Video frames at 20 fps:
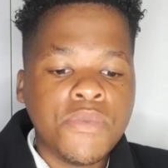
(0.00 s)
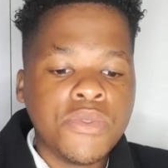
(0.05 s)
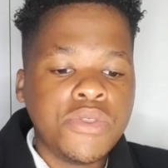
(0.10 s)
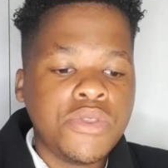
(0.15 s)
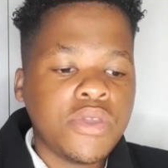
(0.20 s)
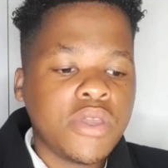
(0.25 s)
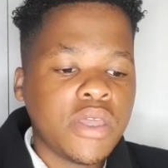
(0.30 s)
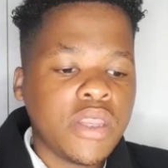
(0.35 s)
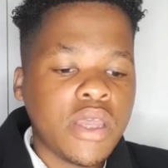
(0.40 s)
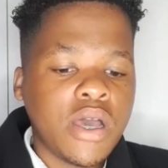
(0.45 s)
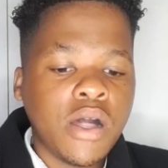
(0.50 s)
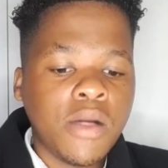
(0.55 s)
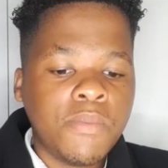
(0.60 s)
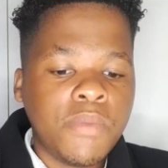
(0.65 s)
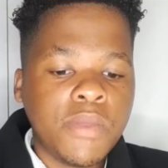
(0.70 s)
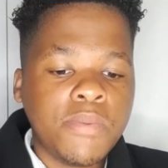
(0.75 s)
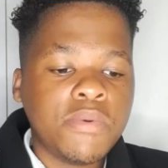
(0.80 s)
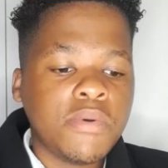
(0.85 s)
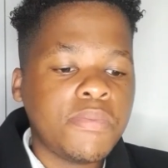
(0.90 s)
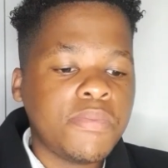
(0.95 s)
you can help
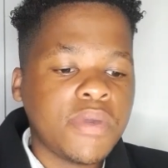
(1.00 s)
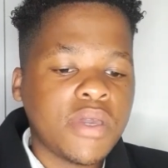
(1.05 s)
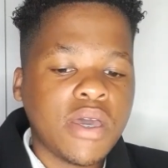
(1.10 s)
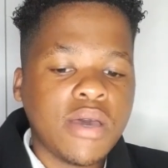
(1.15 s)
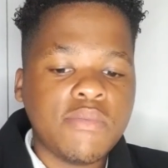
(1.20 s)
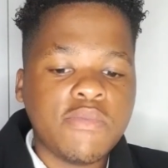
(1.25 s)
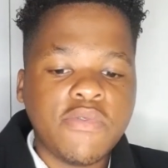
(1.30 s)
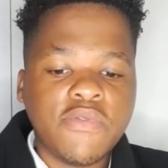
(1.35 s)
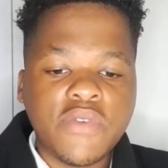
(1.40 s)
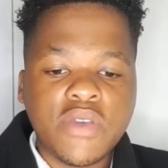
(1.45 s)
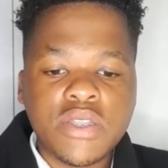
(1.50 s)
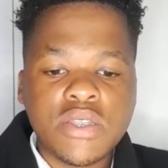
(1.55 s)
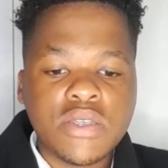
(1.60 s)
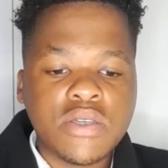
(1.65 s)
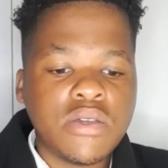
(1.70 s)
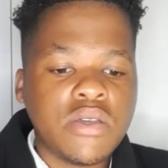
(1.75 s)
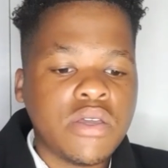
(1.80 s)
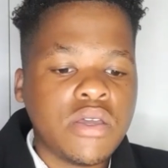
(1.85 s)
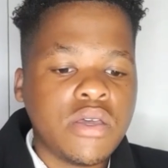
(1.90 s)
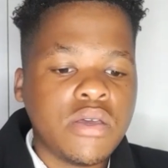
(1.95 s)
people become
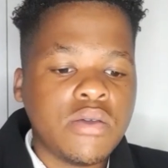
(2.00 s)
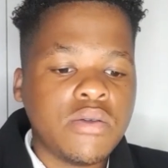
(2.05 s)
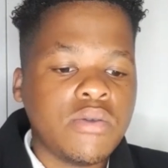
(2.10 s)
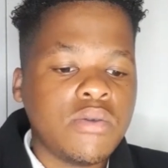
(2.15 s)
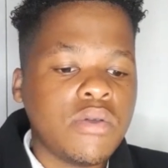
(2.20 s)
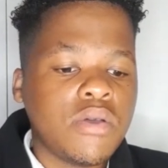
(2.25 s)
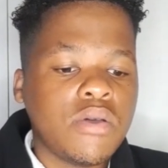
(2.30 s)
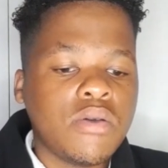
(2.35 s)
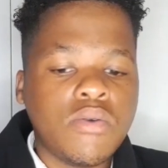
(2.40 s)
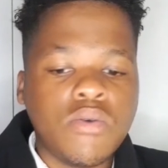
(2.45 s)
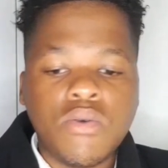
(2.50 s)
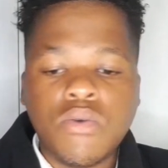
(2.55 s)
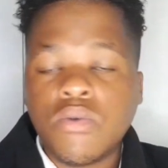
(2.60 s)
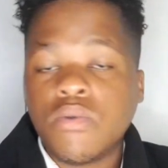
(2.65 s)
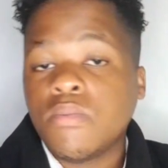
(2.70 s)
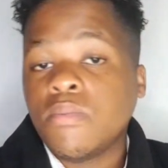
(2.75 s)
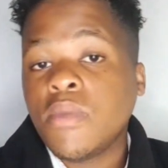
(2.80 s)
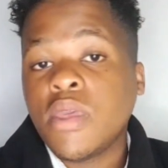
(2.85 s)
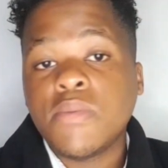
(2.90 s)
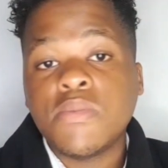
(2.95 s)
fitter or
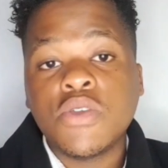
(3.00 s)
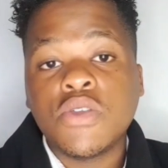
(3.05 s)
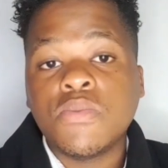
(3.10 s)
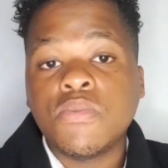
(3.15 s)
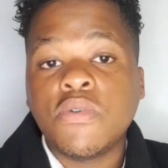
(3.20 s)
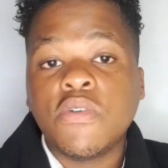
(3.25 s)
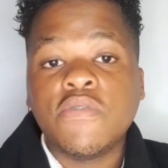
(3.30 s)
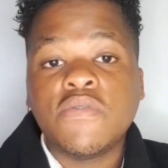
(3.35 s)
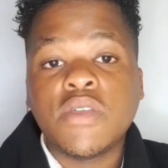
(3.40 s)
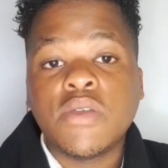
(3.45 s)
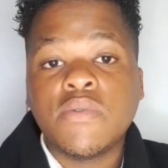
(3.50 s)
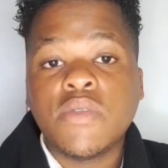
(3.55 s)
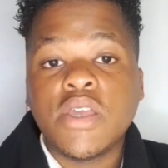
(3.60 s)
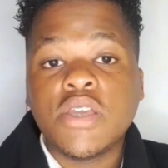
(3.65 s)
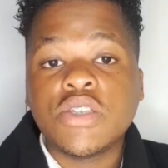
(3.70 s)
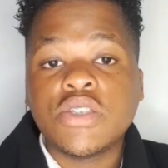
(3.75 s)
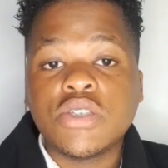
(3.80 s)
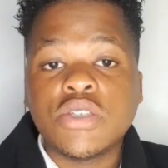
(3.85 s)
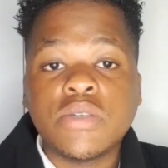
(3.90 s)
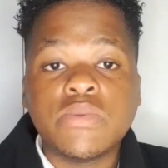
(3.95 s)
maybe improve their
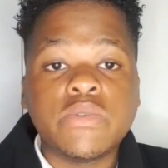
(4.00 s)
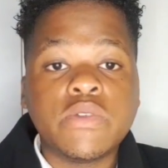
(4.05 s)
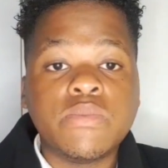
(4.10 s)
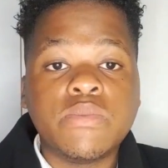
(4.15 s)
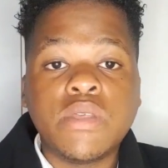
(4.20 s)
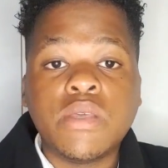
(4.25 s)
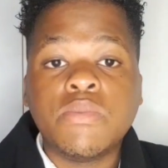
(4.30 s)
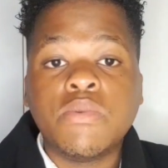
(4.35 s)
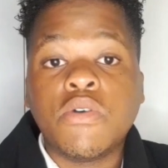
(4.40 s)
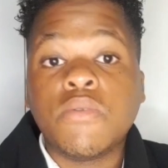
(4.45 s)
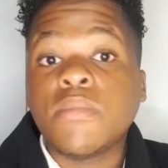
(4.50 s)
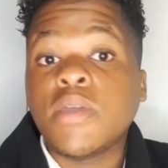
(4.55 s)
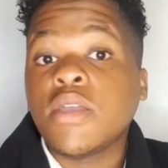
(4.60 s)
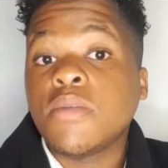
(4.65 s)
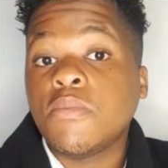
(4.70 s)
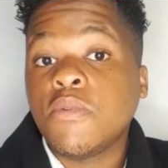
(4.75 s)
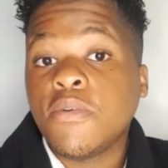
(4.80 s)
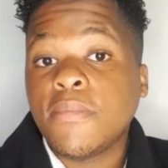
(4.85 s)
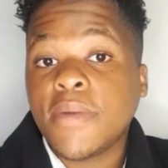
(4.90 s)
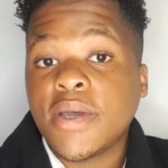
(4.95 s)
relationships with people, make
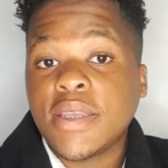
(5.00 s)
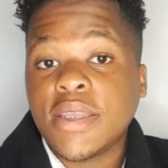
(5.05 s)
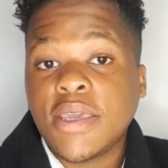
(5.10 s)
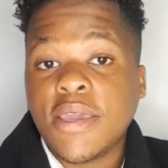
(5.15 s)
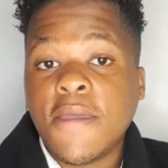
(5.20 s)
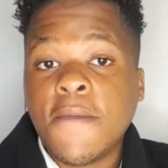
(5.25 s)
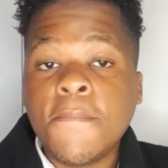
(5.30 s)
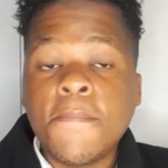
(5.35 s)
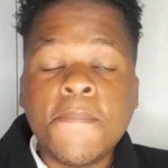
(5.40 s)
more money,